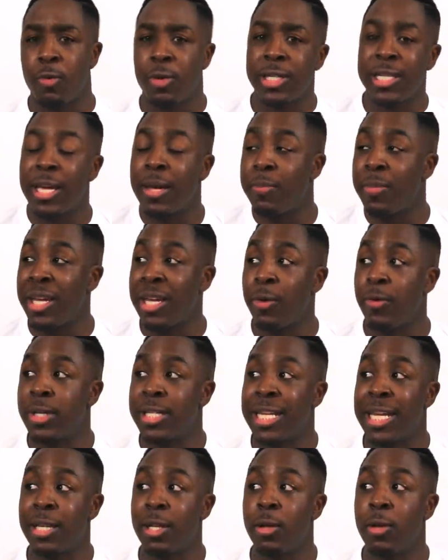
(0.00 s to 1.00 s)
Was that me?
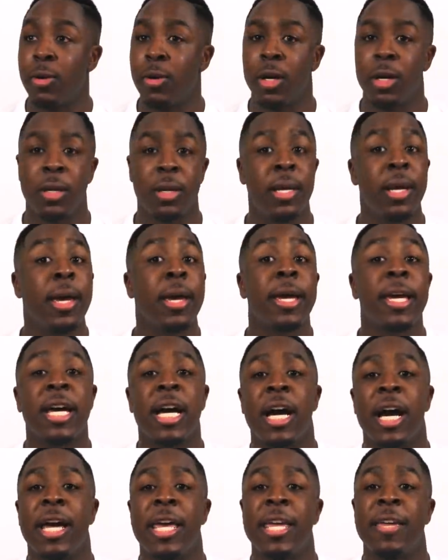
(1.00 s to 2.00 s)
Was that the Lord?
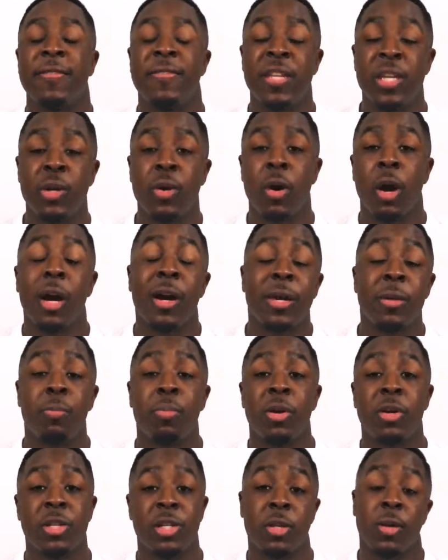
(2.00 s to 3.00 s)
If you are in
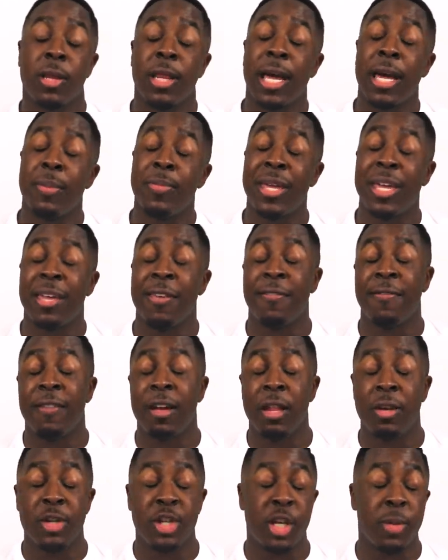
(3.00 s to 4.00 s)
personal alignment and
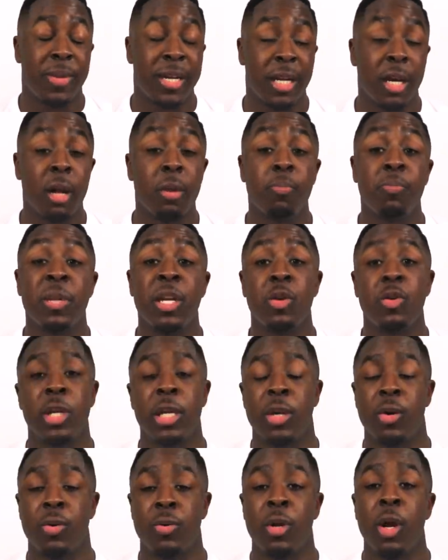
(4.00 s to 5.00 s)
fellowship and
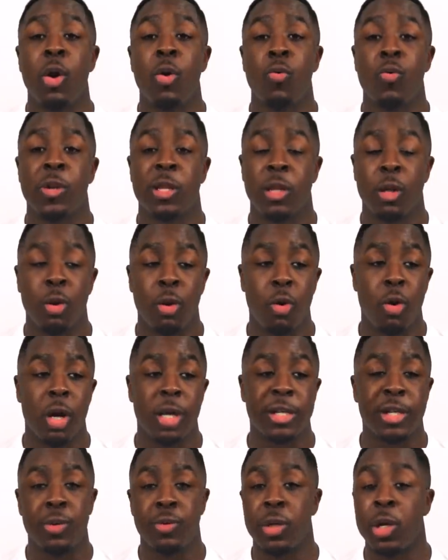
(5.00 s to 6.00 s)
communion with the
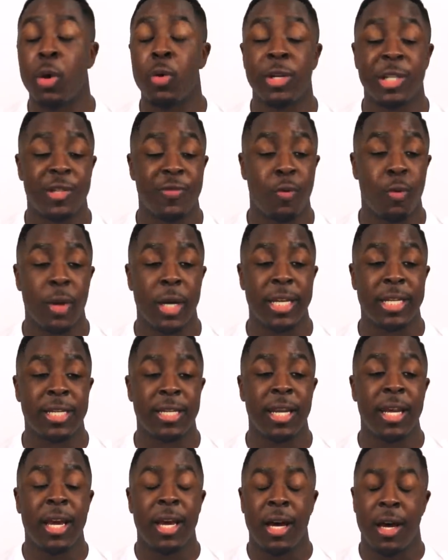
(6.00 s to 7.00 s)
Lord, you know His
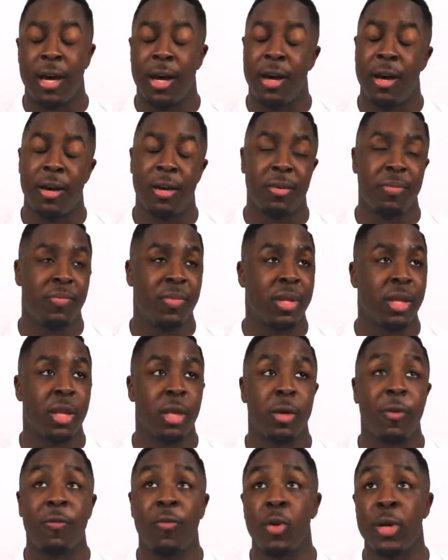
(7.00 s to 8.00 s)
voice. Um,
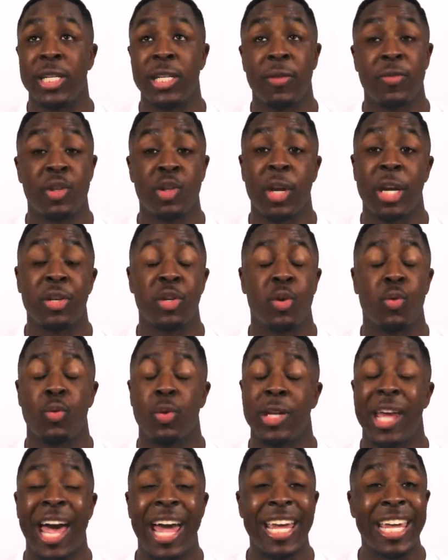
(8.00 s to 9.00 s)
the voice of a stranger
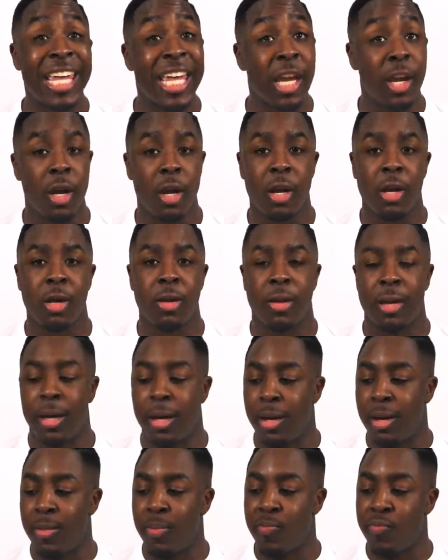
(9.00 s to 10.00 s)
will not hear.
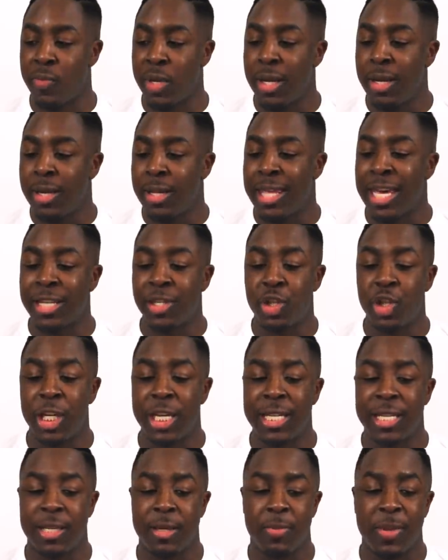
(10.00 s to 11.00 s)
Um, that's
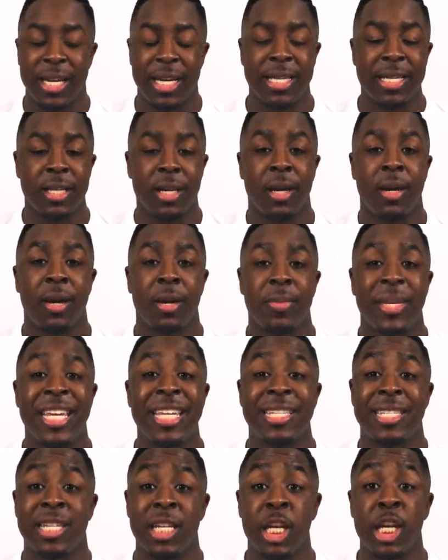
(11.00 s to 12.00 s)
Jesus because um,
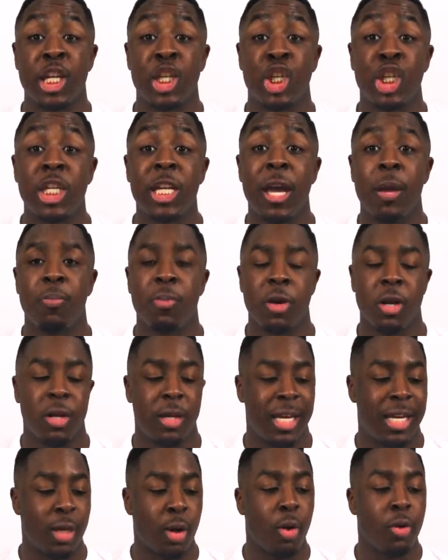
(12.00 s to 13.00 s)
He's the good
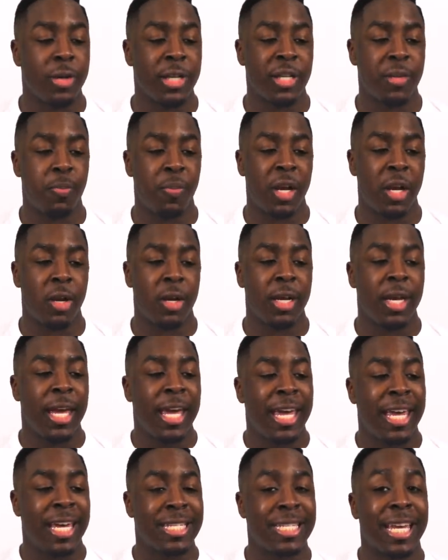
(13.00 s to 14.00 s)
shepherd, and the Holy Spirit
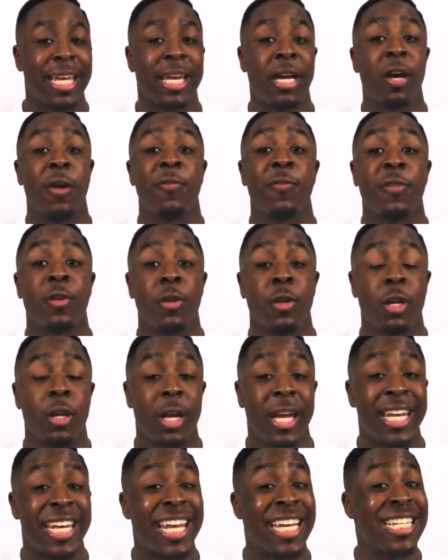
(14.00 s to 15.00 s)
is a comforter
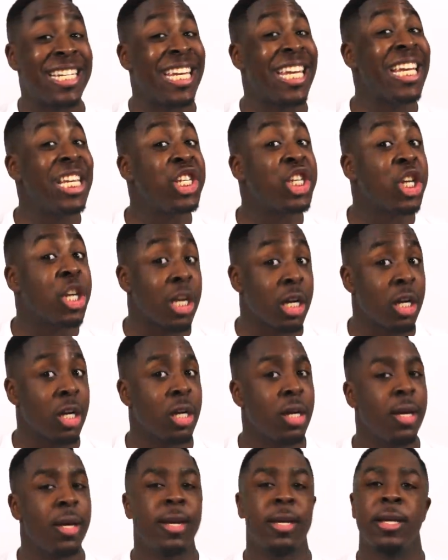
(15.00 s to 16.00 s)
and a teacher.
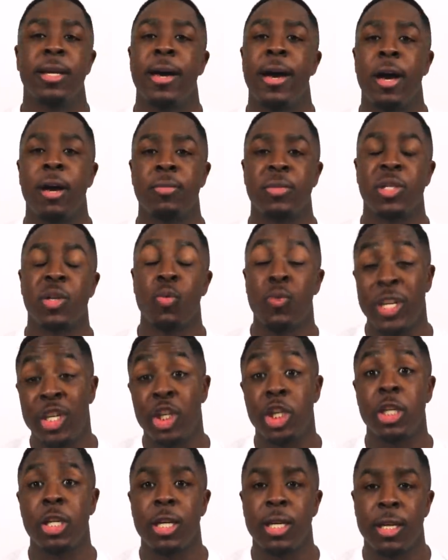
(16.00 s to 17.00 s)
Um, so we
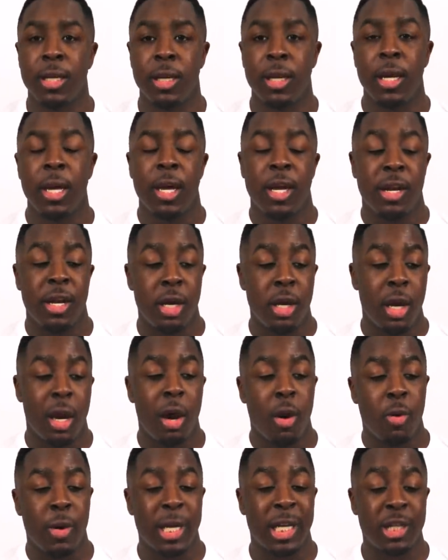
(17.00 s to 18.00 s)
should
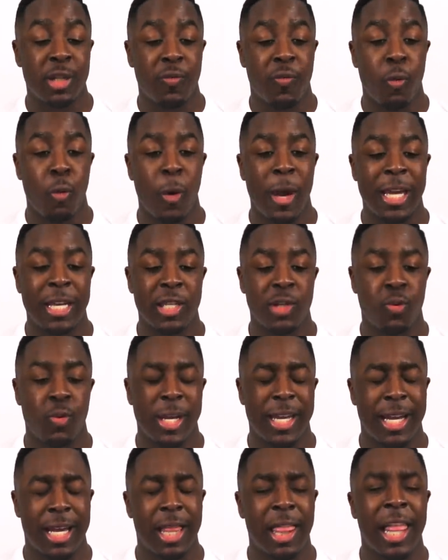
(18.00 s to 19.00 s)
know His voice
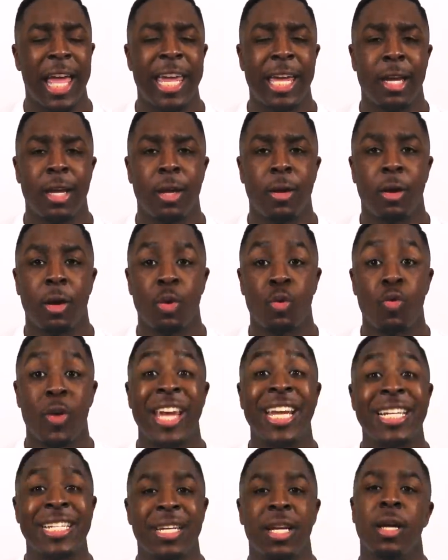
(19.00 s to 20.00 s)
with great,
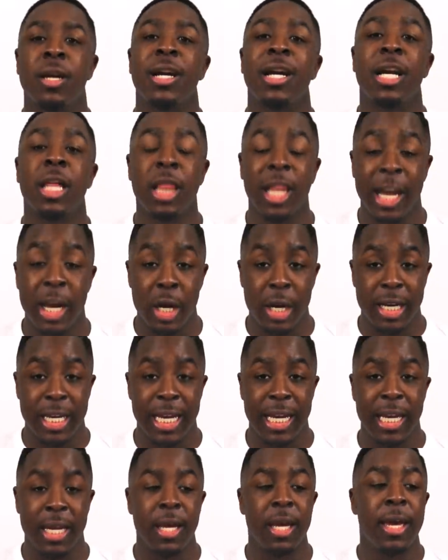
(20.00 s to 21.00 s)
great
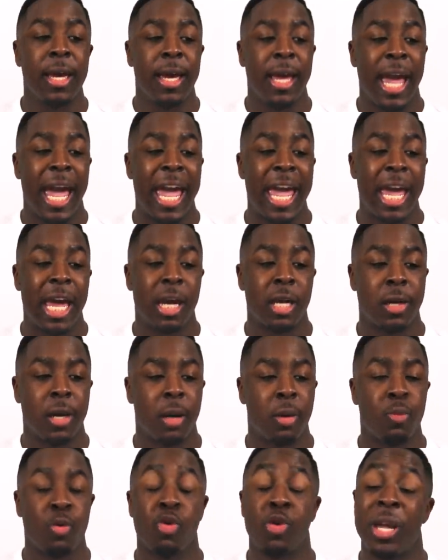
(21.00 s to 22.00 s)
clarity and
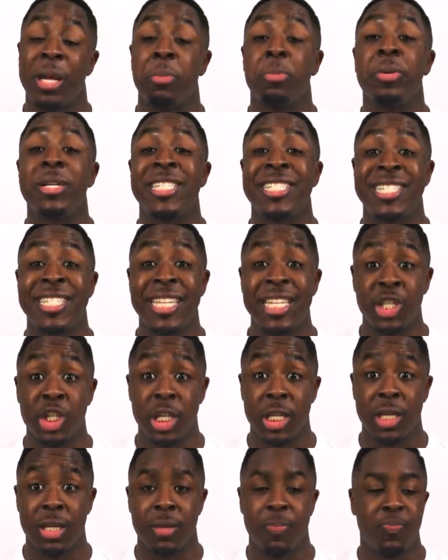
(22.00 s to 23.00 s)
um, great
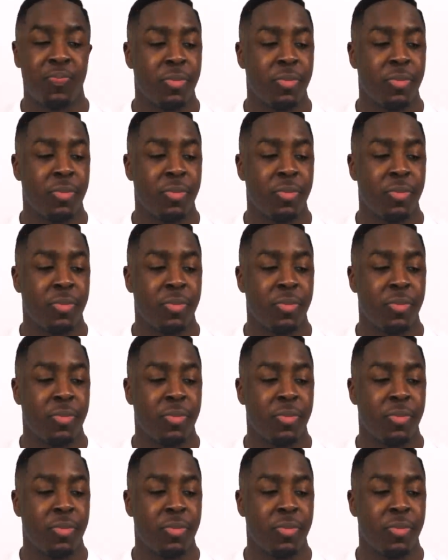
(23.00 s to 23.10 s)
precision.